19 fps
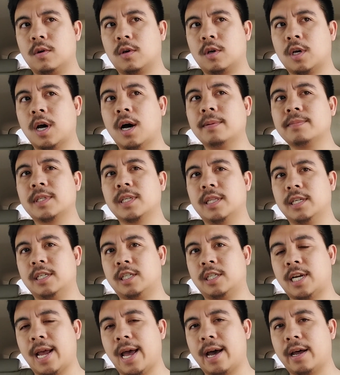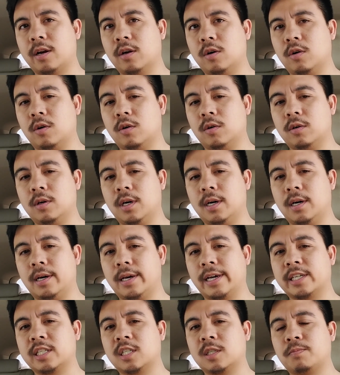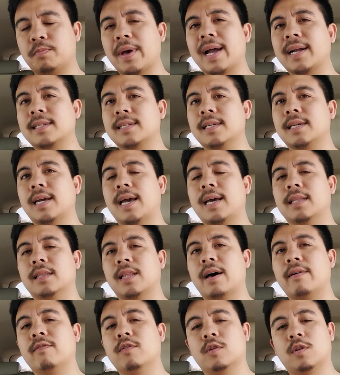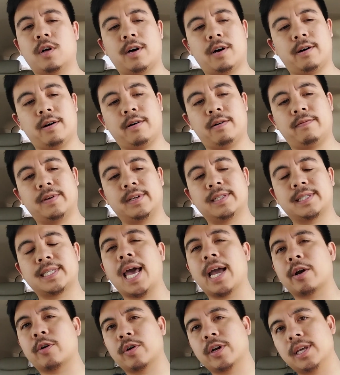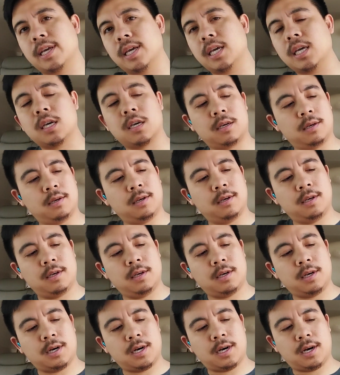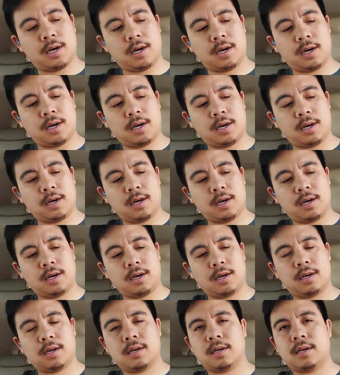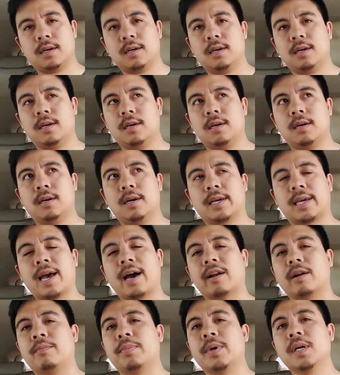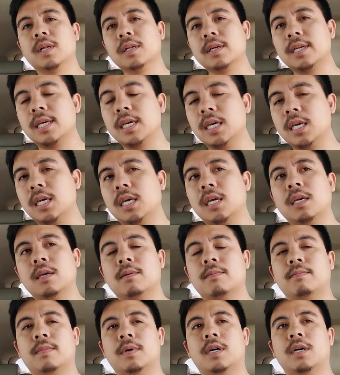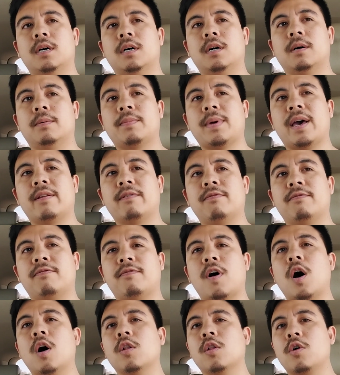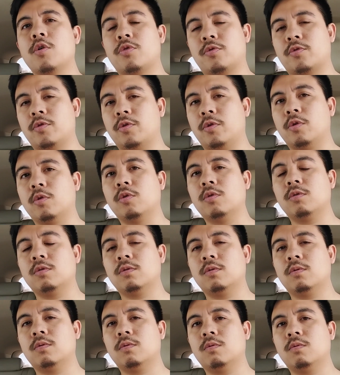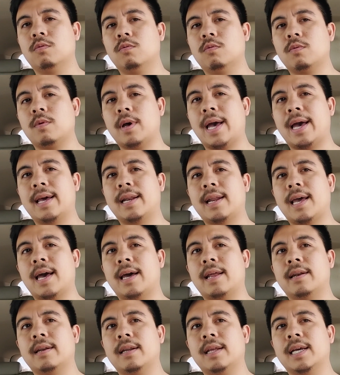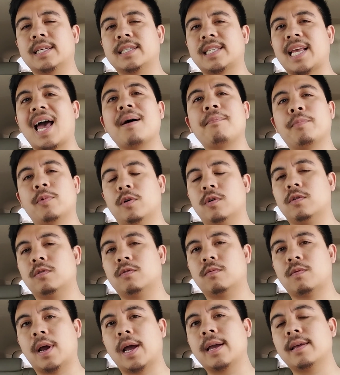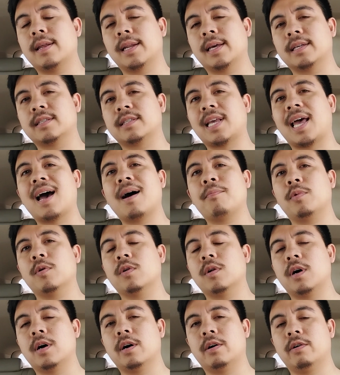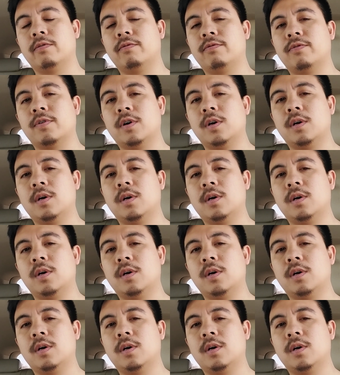come to this channel expecting a level of integrity, uh, uh, accountability, and follow through, and example, right? An example of